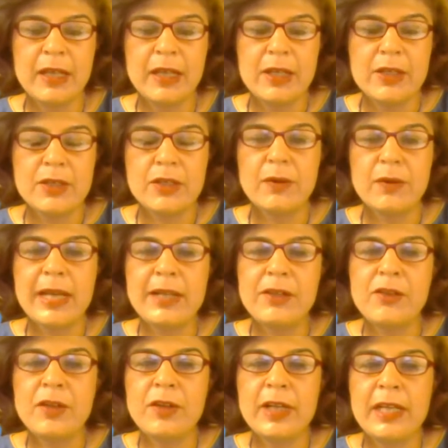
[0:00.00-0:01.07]
So I
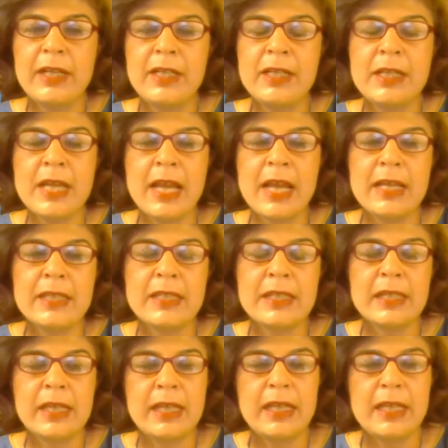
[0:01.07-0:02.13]
trained as
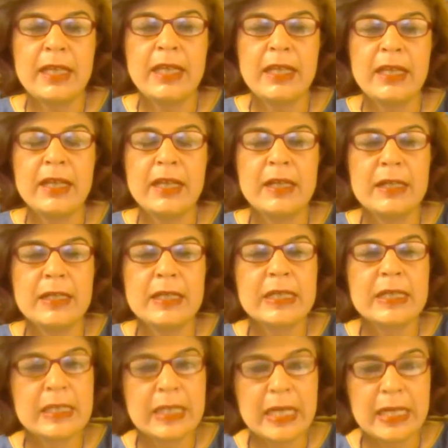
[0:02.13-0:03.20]
a
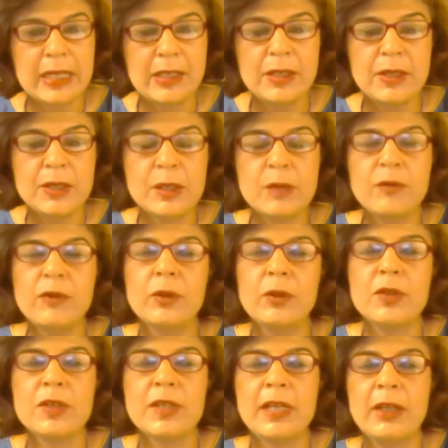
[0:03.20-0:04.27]
scientist
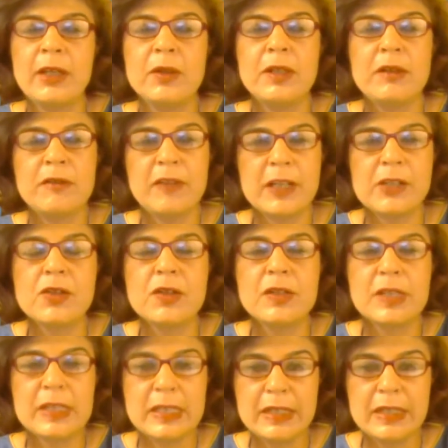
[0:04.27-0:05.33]
focusing on infectious
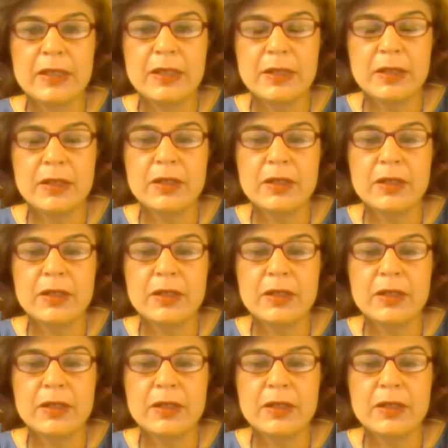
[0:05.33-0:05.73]
diseases.